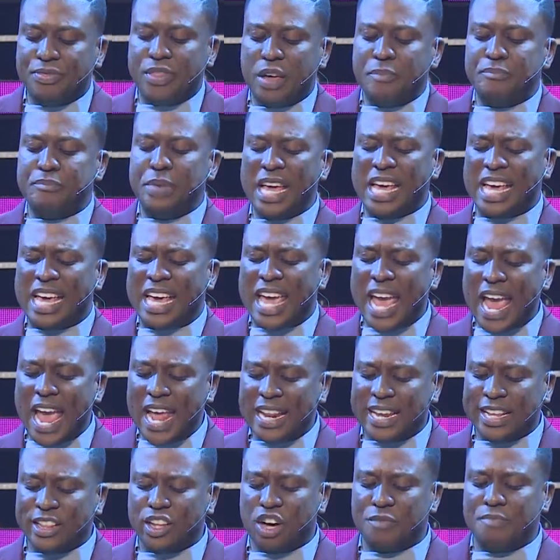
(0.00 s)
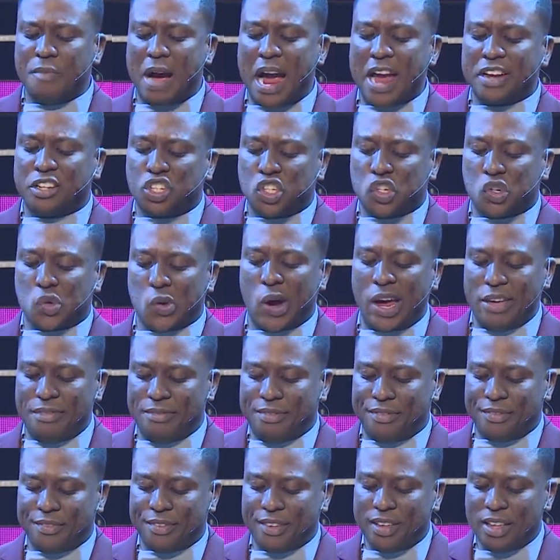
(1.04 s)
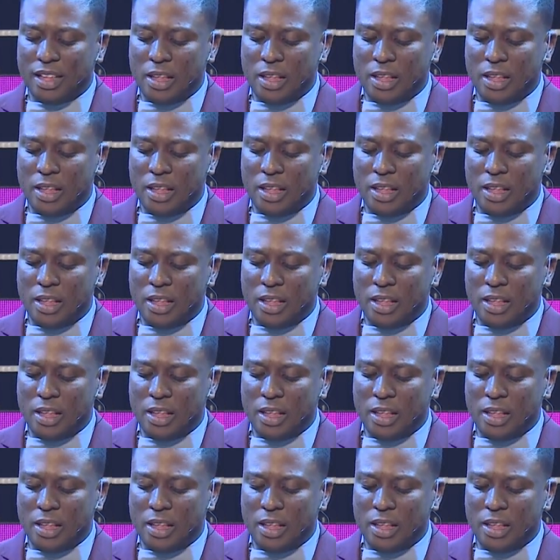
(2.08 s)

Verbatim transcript: the beginning of my strength,